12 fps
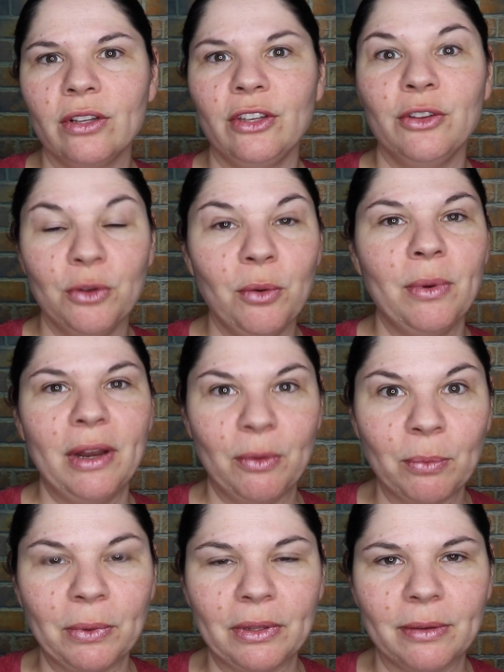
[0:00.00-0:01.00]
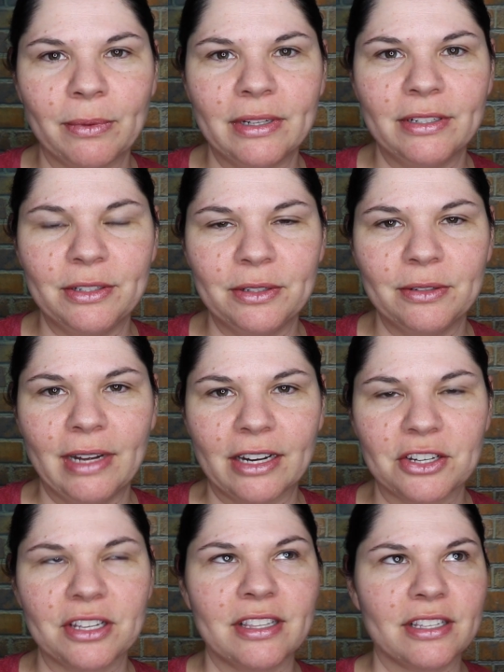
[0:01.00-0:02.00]
You know what I really wanna do?
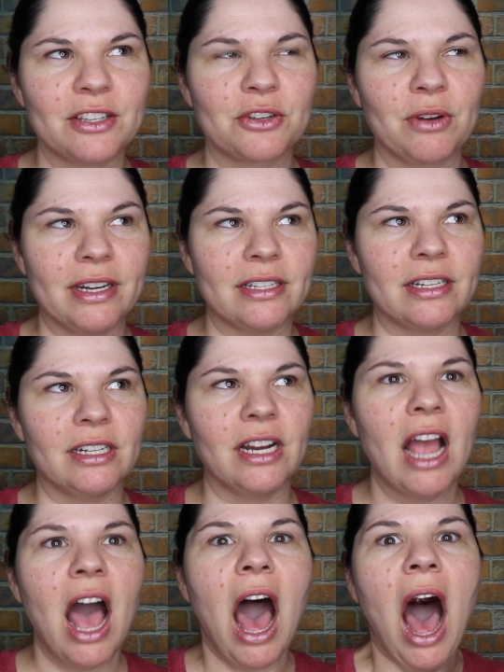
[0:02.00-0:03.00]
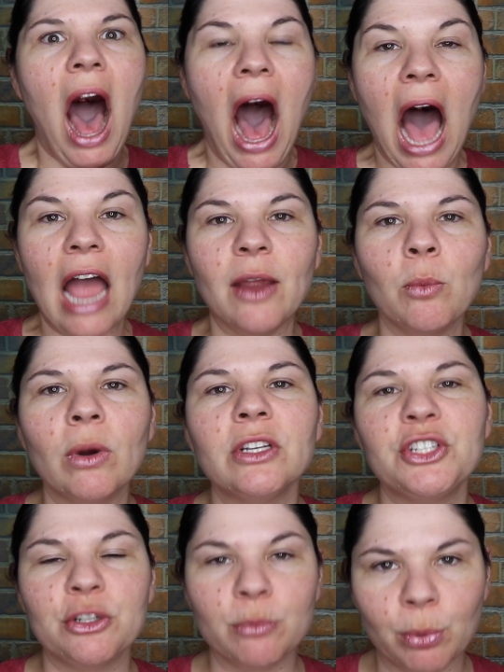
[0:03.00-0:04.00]
Actually, this is crazier. I
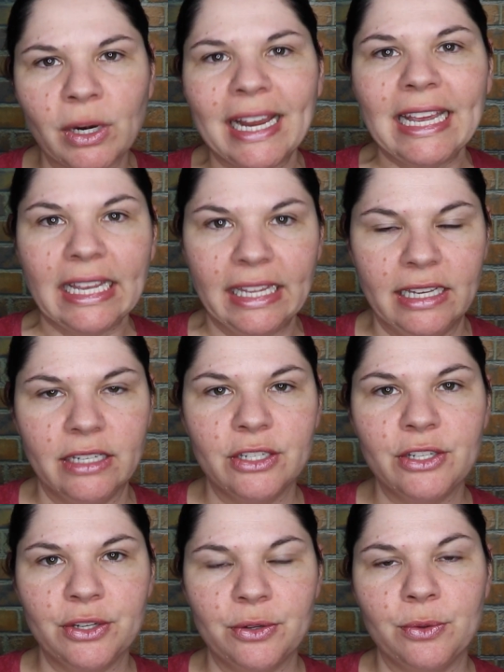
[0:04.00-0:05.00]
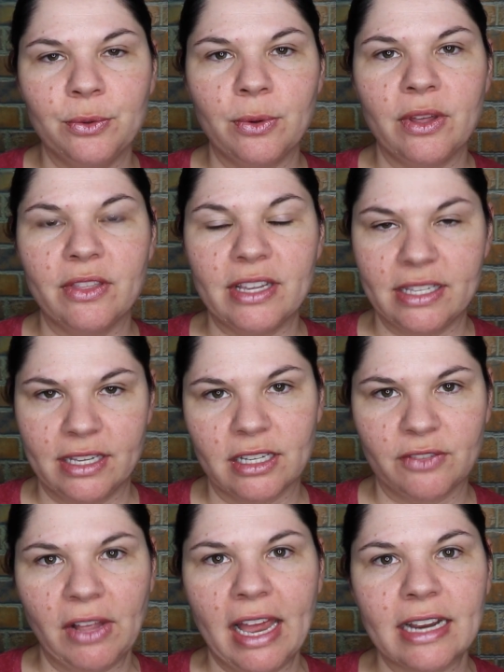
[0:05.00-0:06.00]
want to break into the
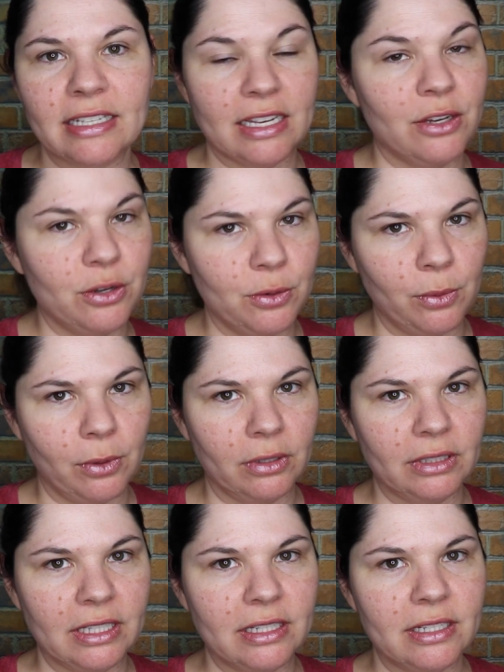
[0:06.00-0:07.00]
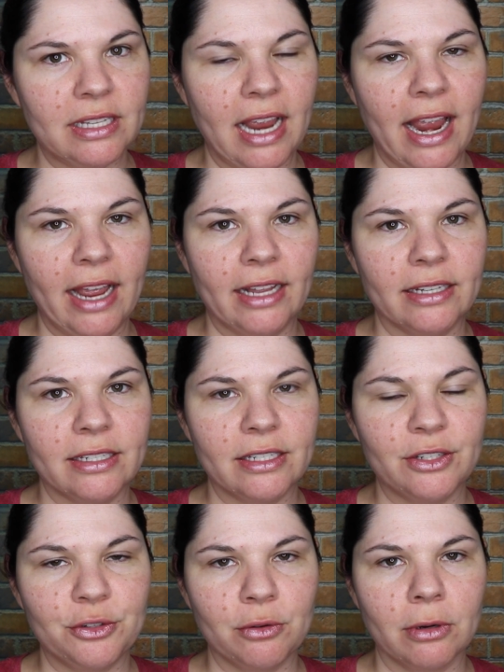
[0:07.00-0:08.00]
Six Flags in New Orleans
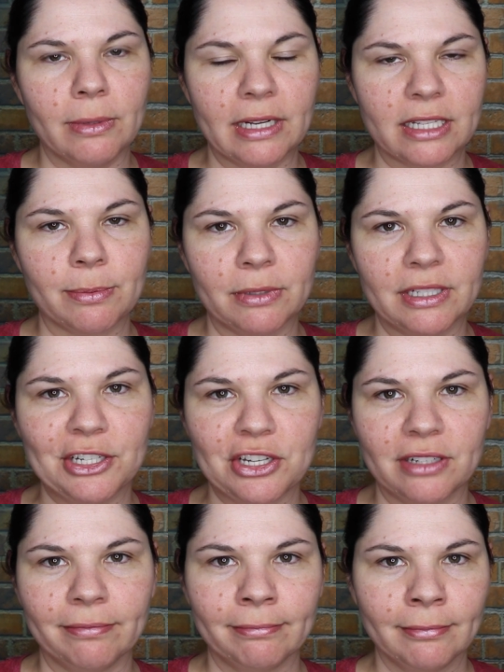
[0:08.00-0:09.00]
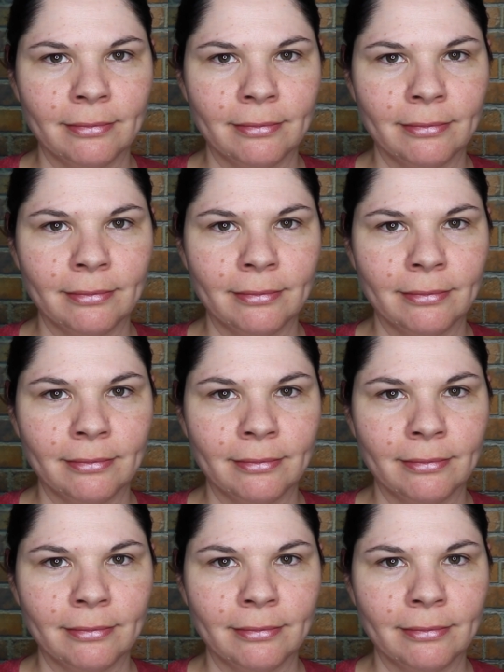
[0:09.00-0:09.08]
and do urban exploration.